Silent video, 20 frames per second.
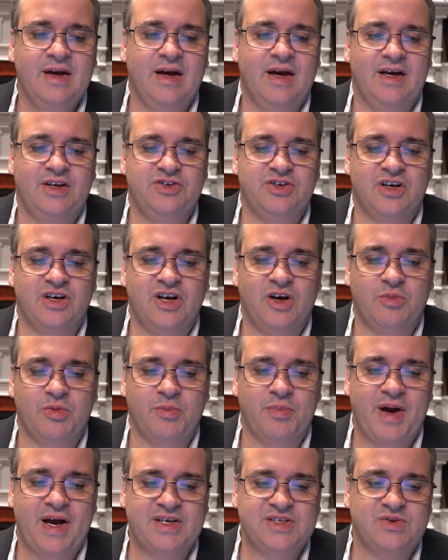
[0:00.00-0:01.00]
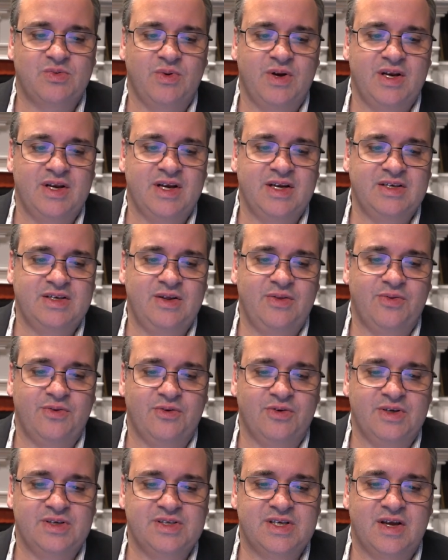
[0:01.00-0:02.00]
Uh, John Albert passed away in
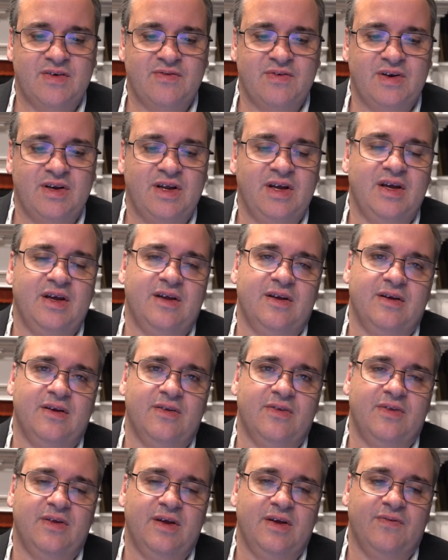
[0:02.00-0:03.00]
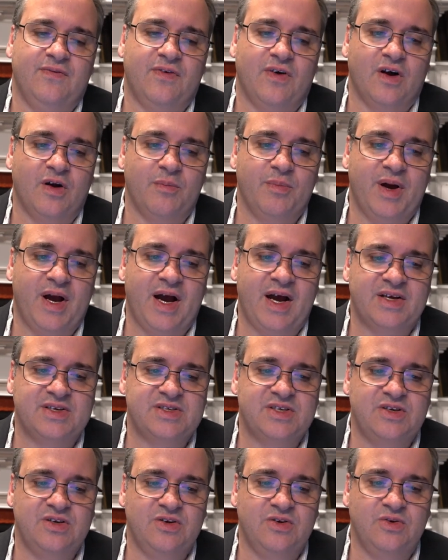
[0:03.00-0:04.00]
1937, and the farm
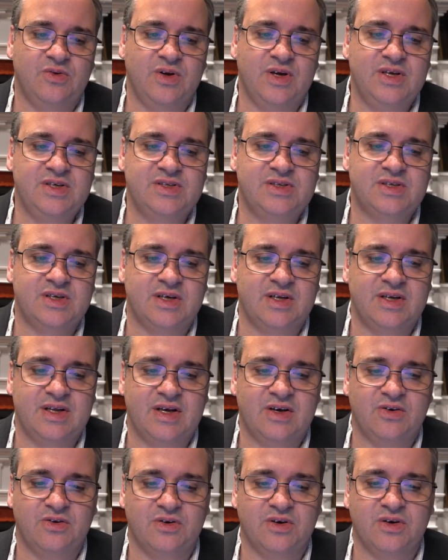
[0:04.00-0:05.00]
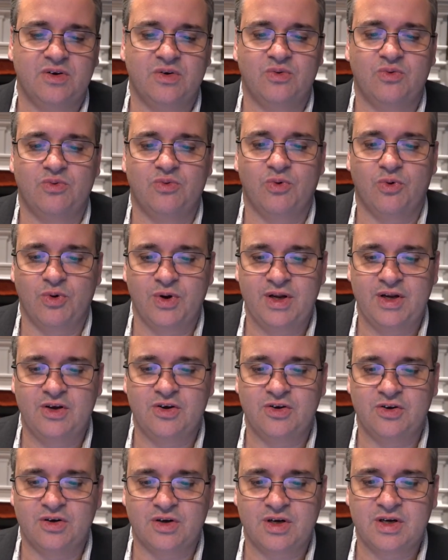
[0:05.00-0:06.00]
passed to his son, Elgin Roy
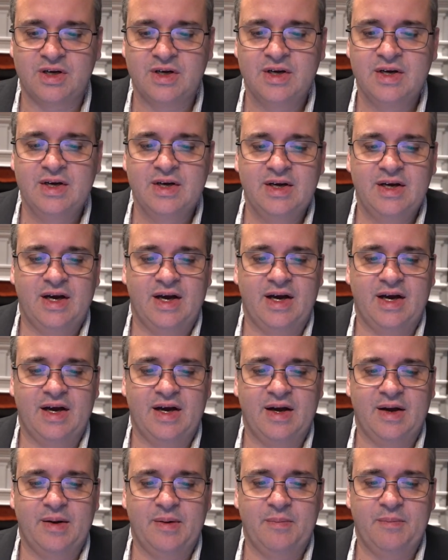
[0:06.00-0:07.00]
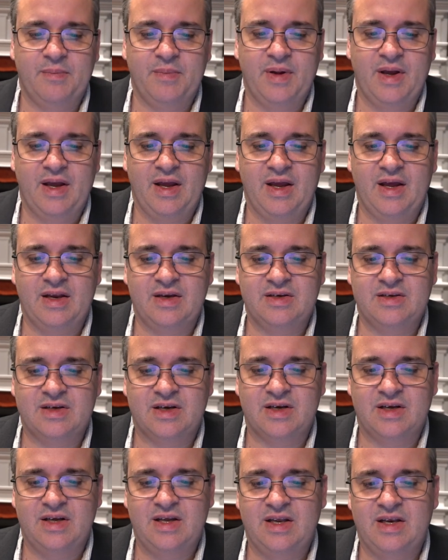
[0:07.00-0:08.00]
Cook. Um, and
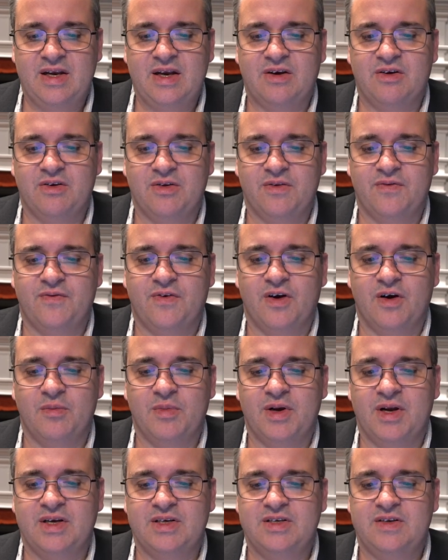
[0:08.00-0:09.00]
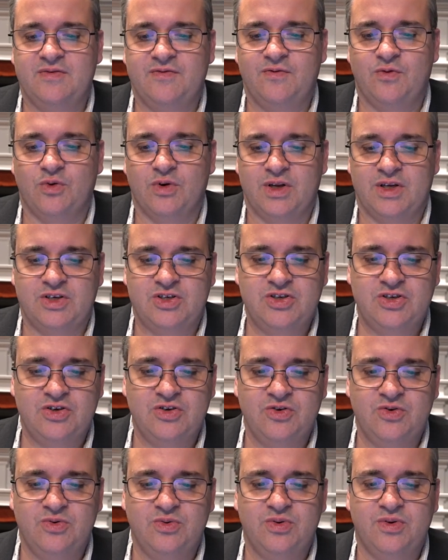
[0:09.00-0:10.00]
uh, he inherited the farm in
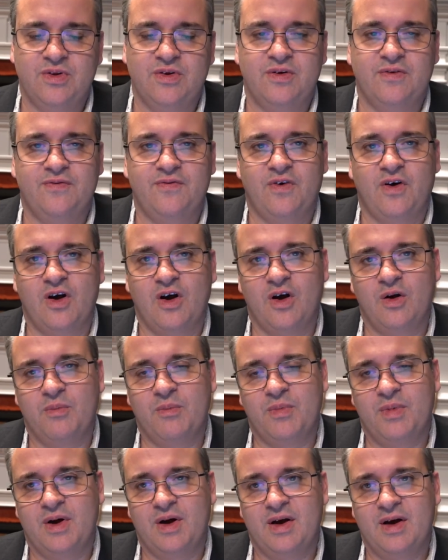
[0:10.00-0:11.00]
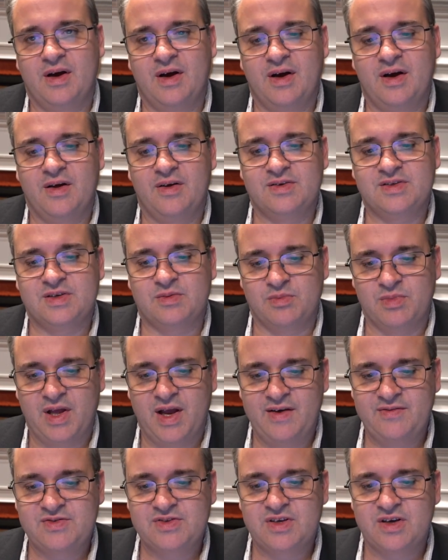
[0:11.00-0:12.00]
1942. The farm, uh, uh, some
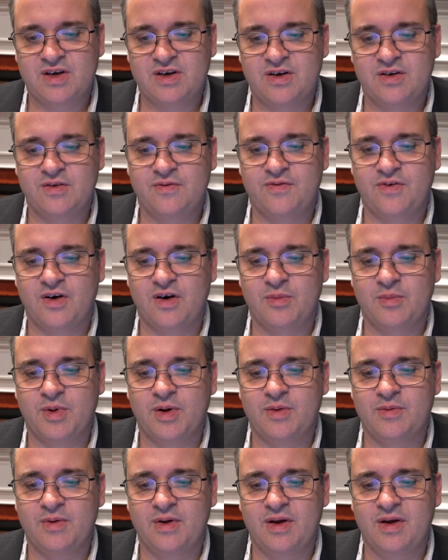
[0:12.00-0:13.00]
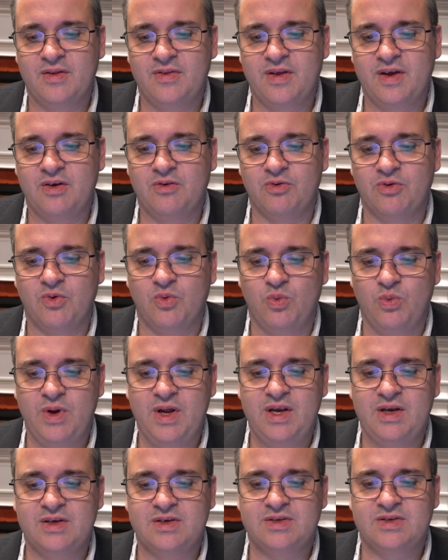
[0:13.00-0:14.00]
livestock on the farm, and they grew
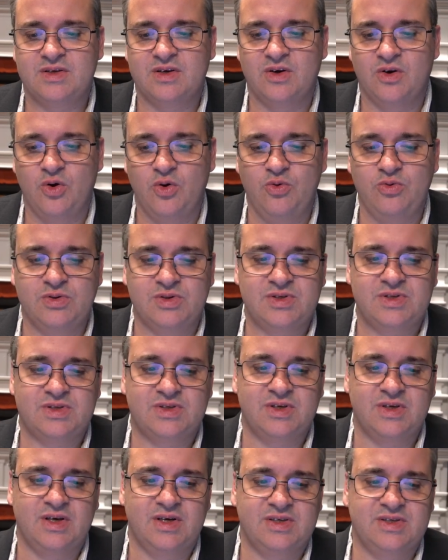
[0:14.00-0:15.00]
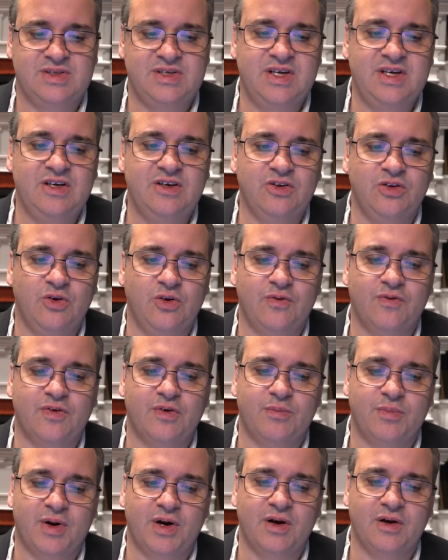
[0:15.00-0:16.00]
wheat, oats, uh, seed
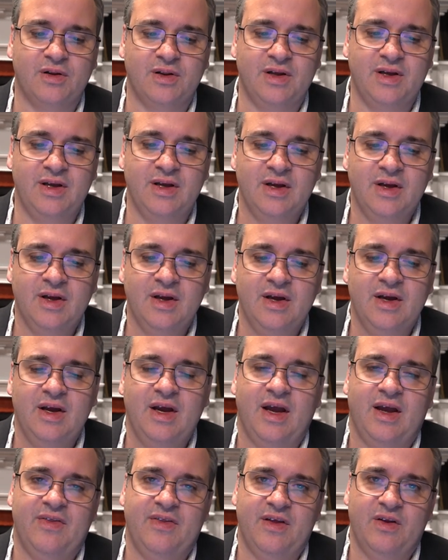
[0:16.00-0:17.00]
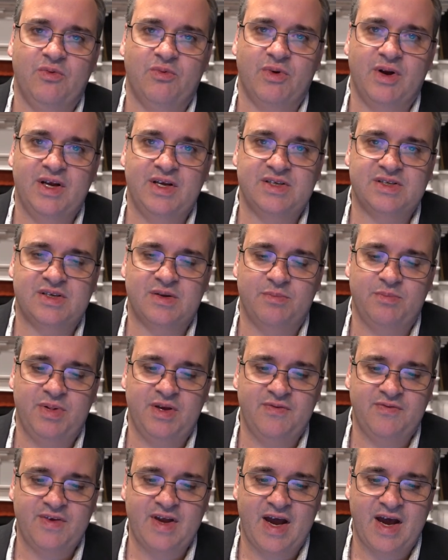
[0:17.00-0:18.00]
clover, barley, and then raised
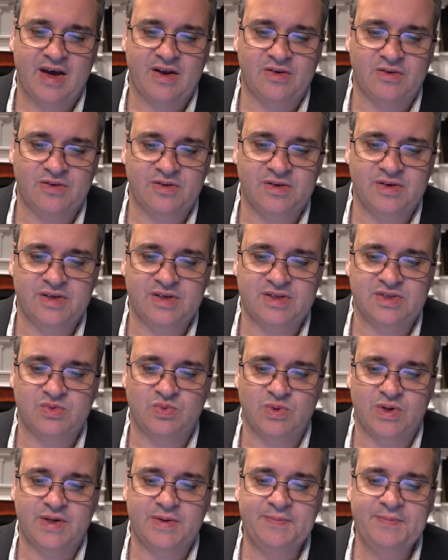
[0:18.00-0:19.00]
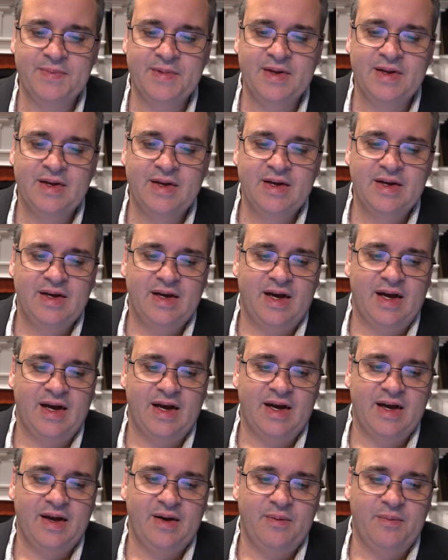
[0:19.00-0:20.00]
beef cattle as well.
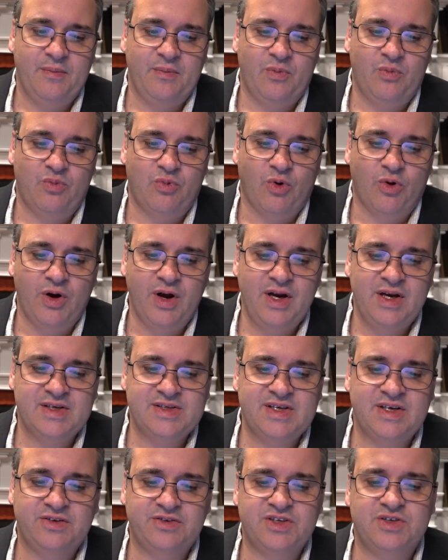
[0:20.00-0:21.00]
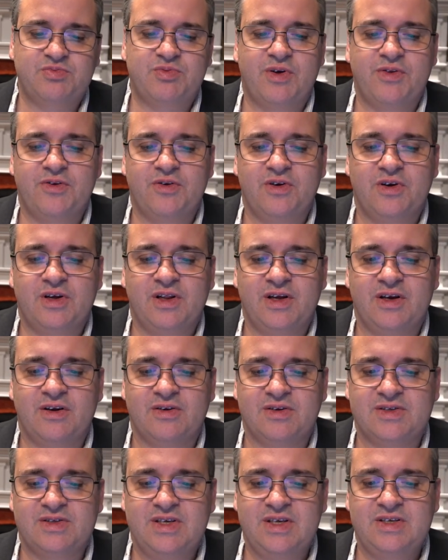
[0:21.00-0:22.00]
Um, Roy and his eldest brother
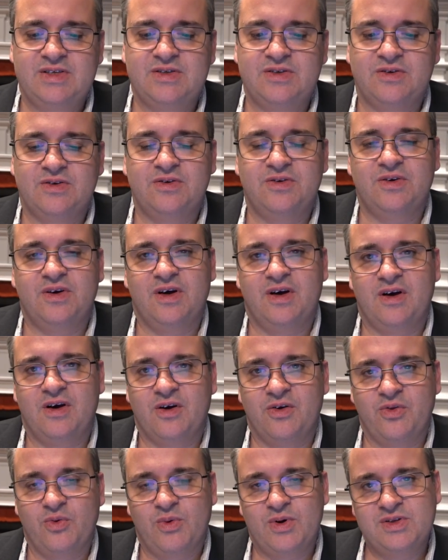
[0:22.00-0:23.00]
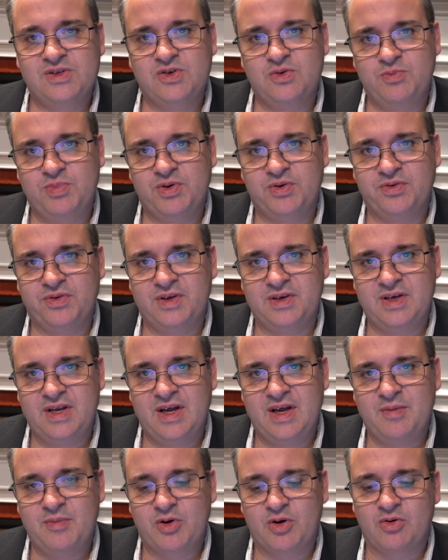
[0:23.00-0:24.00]
Clarence Cecil uh, are the ones who built the
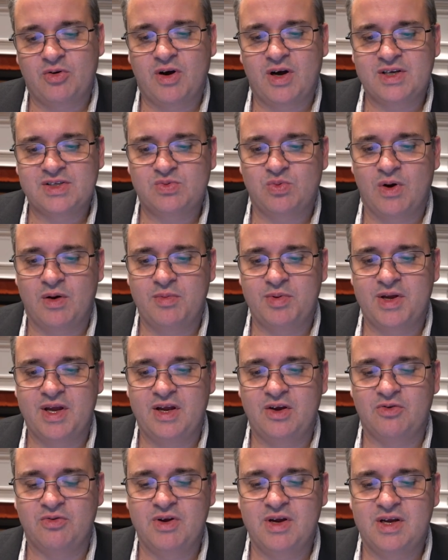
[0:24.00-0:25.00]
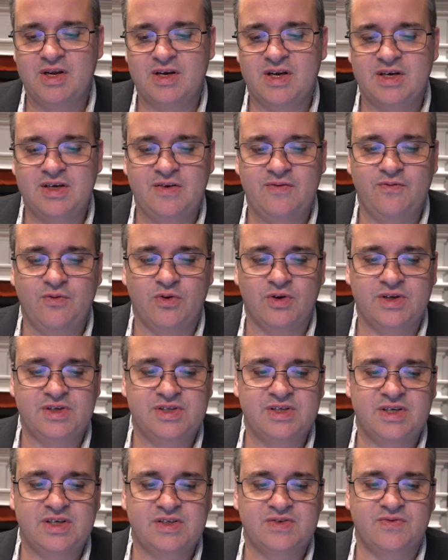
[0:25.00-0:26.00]
dam across Wabukayne Creek in
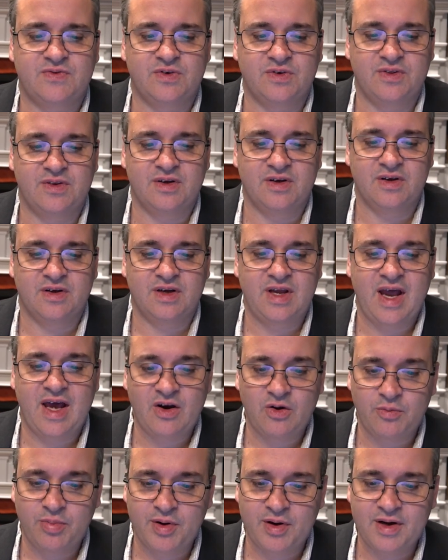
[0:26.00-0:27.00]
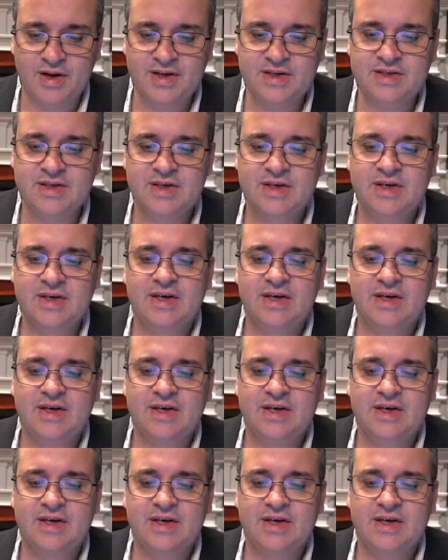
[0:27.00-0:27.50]
1946 for the cattle pond.